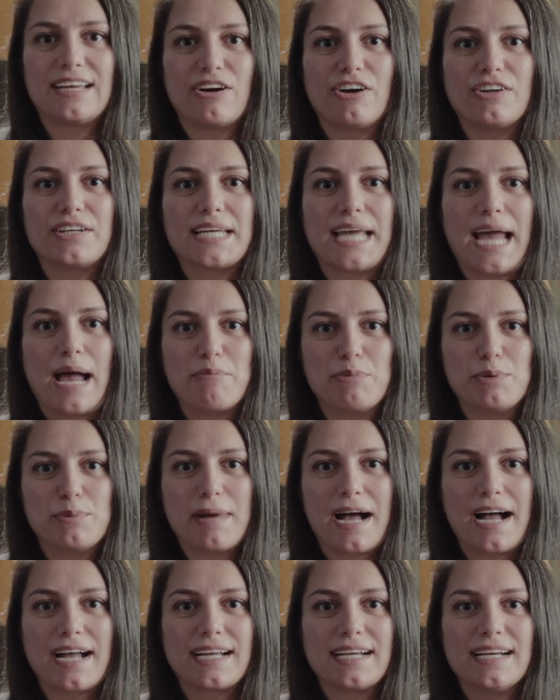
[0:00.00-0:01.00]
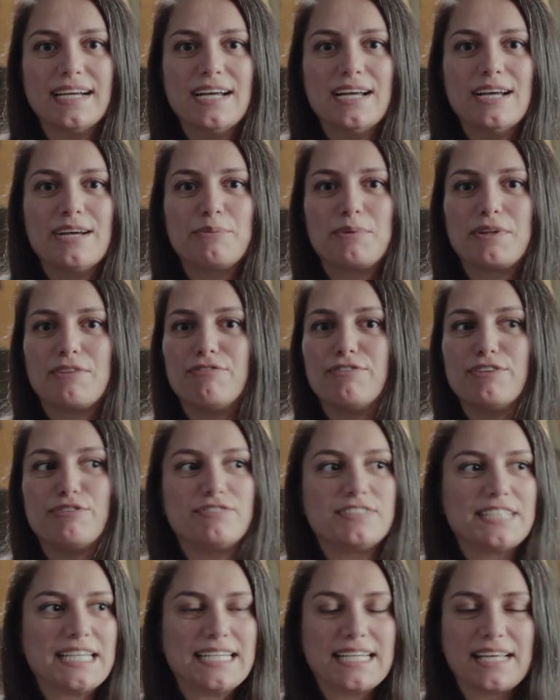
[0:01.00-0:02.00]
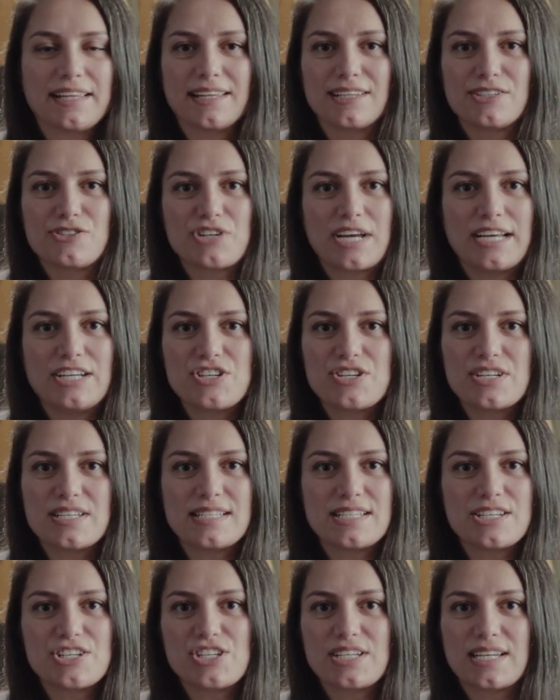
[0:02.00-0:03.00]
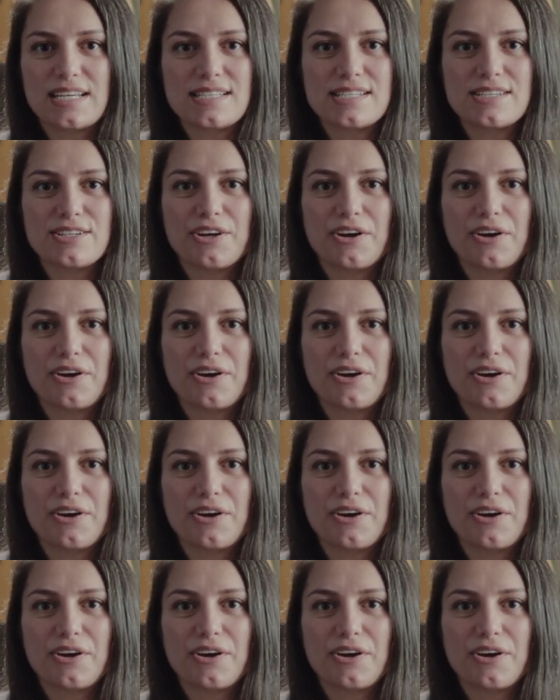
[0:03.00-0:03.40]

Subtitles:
on camelback with 15 other strangers that she doesn't know.